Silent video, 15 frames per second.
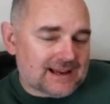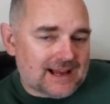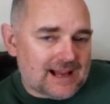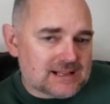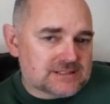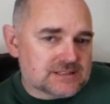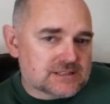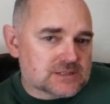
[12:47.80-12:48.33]

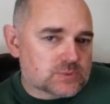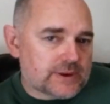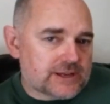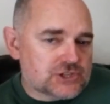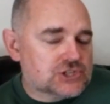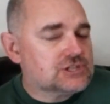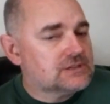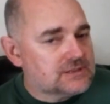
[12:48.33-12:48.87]
Enter the
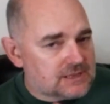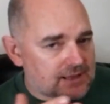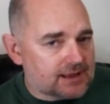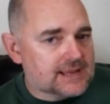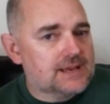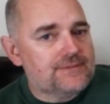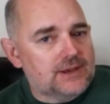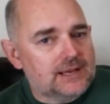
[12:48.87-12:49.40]
switch,
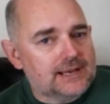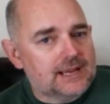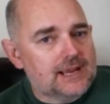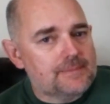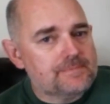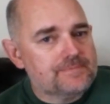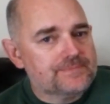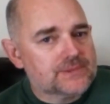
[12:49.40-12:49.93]
give it a
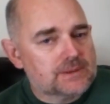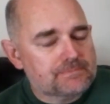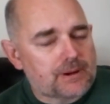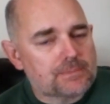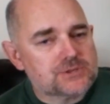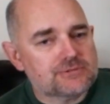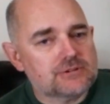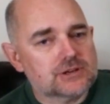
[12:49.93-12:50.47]
name.
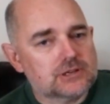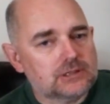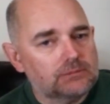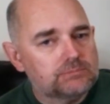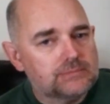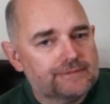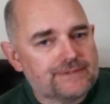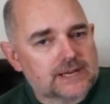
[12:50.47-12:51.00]
Bob's your uncle,
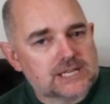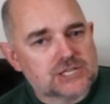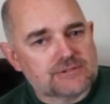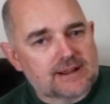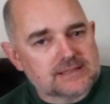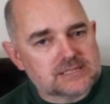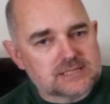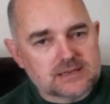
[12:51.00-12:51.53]
Fanny's your
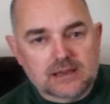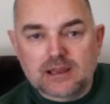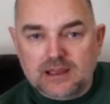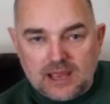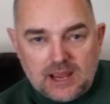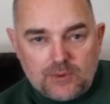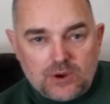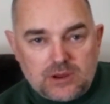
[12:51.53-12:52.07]
aunt.
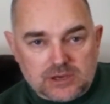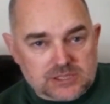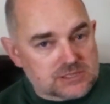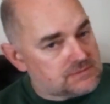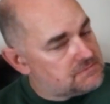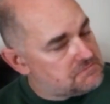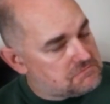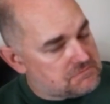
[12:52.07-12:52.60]
It works.
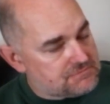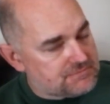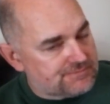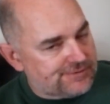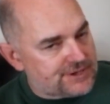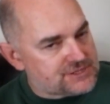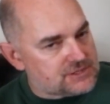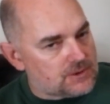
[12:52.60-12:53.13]

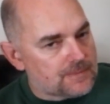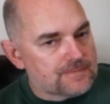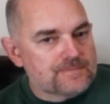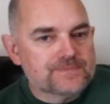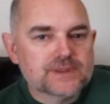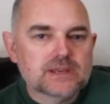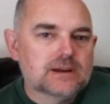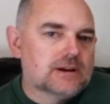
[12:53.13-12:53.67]
Presto.
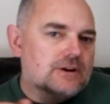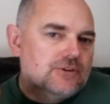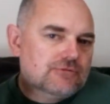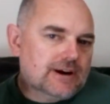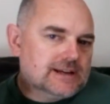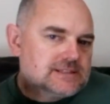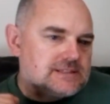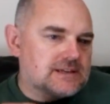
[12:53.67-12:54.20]

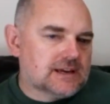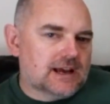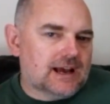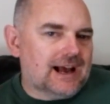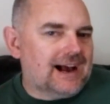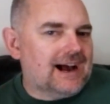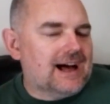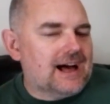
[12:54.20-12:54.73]
Right.
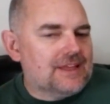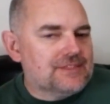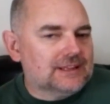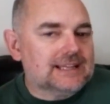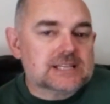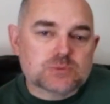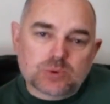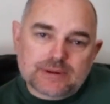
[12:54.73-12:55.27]
Uh, the
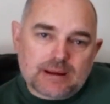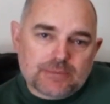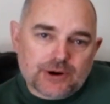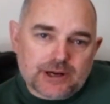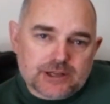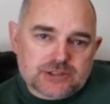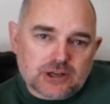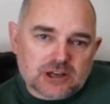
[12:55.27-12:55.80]
last one that I'm going
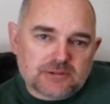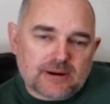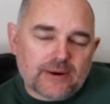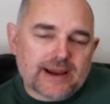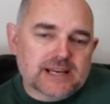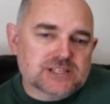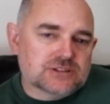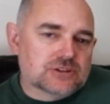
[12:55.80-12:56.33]
to talk about
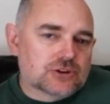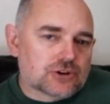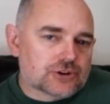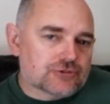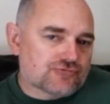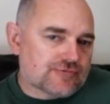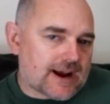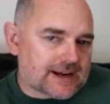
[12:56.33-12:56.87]
is
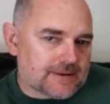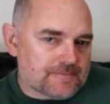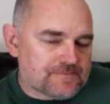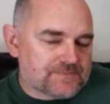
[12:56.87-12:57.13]
Node-RED.